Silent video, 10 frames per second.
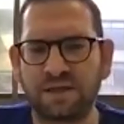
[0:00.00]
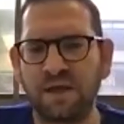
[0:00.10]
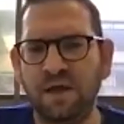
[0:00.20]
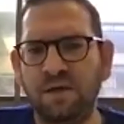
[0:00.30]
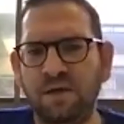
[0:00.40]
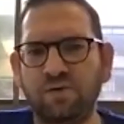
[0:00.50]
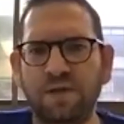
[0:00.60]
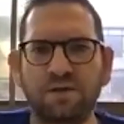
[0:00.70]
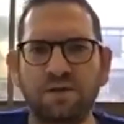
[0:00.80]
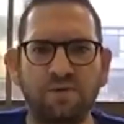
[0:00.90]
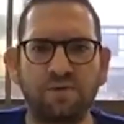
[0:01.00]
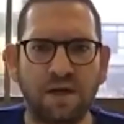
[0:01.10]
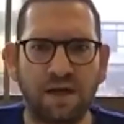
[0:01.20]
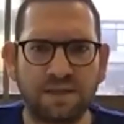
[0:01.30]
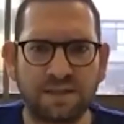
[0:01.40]
But what they don't
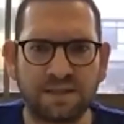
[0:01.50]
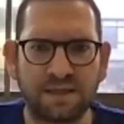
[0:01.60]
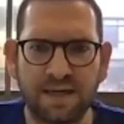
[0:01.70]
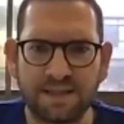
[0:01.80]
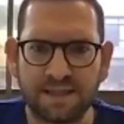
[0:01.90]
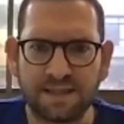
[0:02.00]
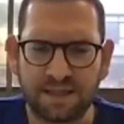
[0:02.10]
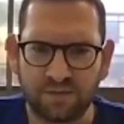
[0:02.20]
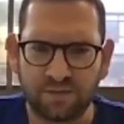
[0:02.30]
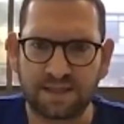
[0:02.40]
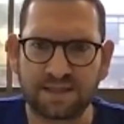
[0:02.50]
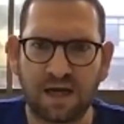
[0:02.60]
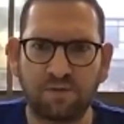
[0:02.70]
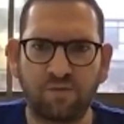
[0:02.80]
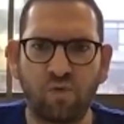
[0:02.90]
realize is 1918 was the
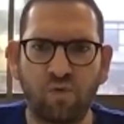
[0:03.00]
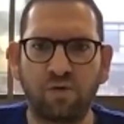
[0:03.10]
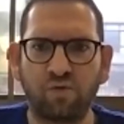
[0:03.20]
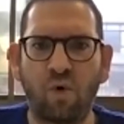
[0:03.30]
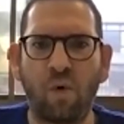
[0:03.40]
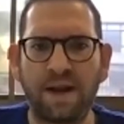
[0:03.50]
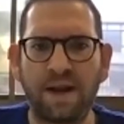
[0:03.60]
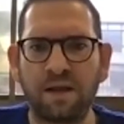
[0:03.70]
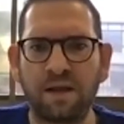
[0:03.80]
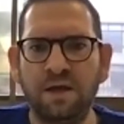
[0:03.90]
time of World War I.